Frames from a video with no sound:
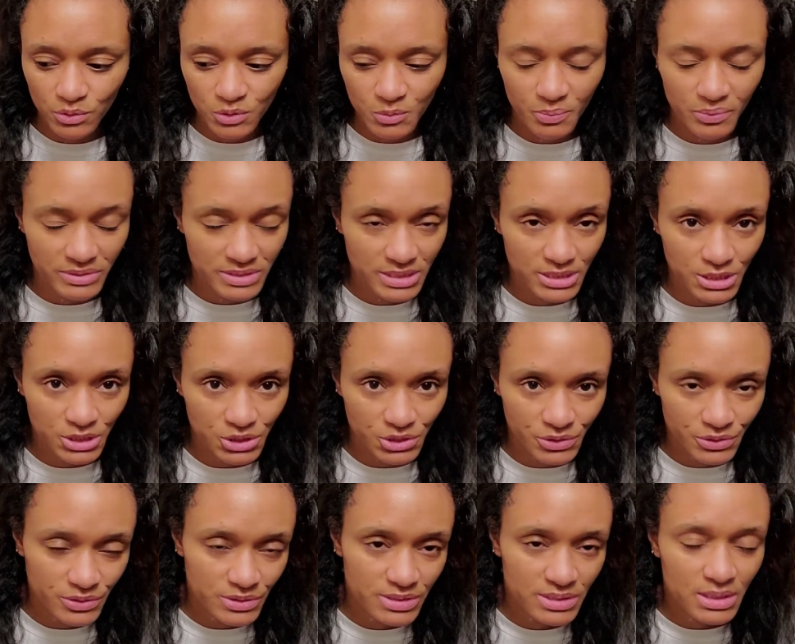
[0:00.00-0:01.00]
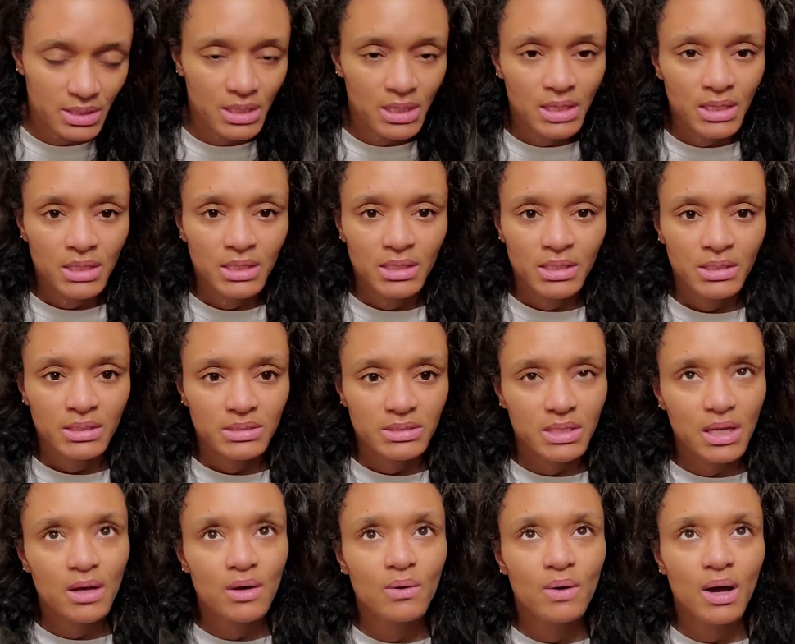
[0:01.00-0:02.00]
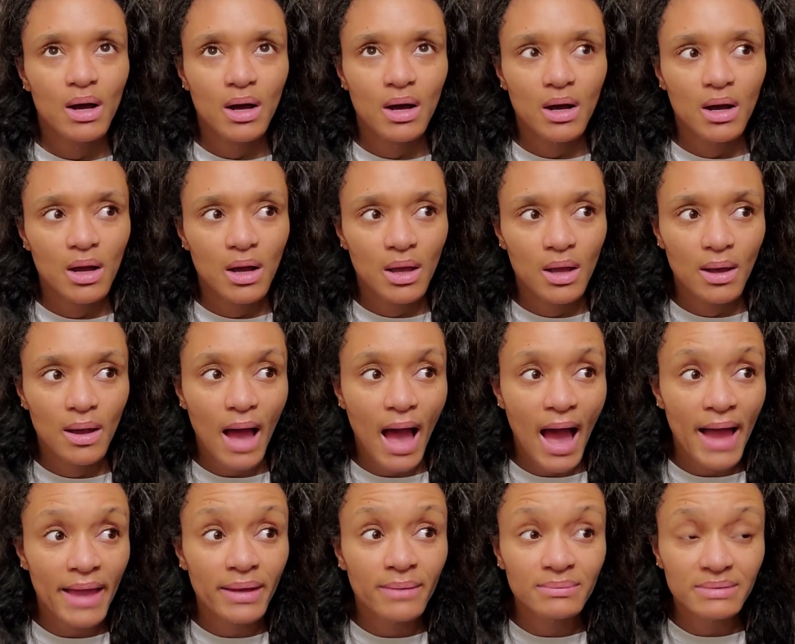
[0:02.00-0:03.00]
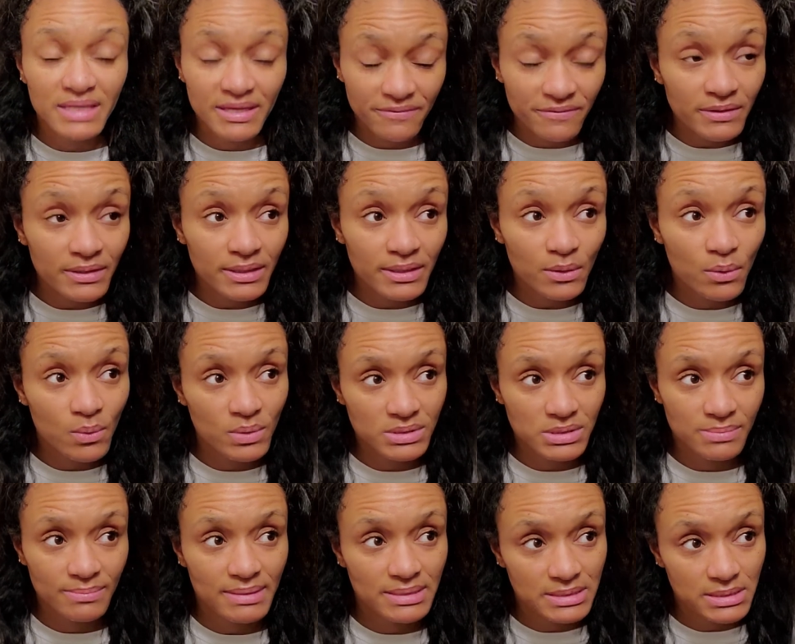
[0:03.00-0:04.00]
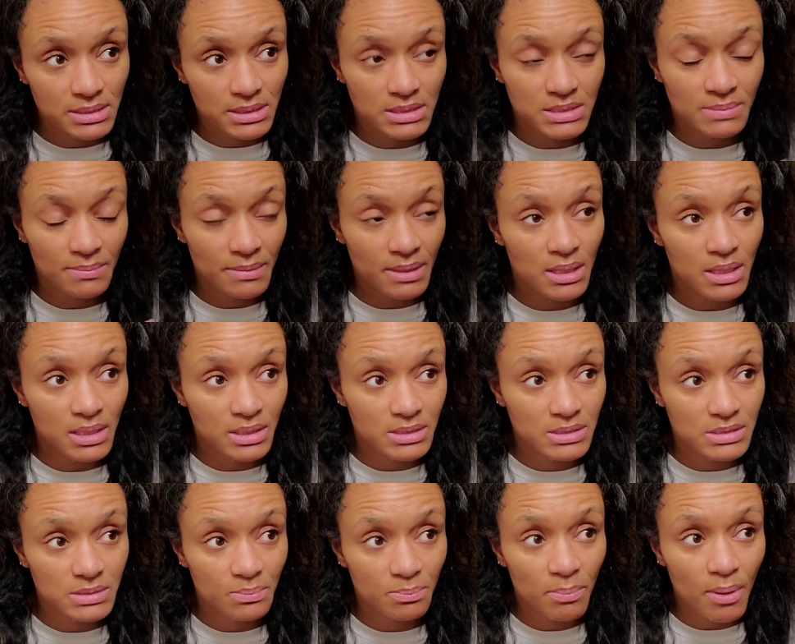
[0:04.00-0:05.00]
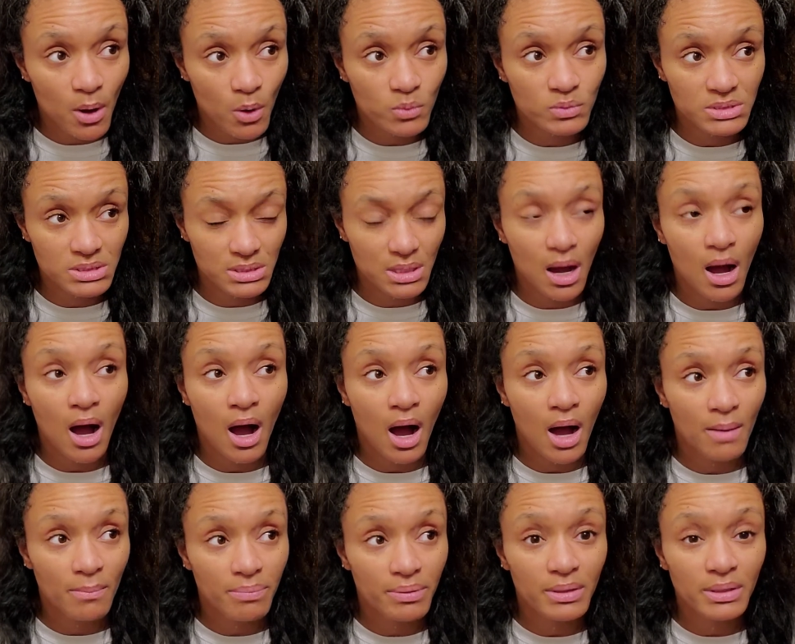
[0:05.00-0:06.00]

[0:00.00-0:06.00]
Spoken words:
procedures. So I am definitely going to my 6 months post-op,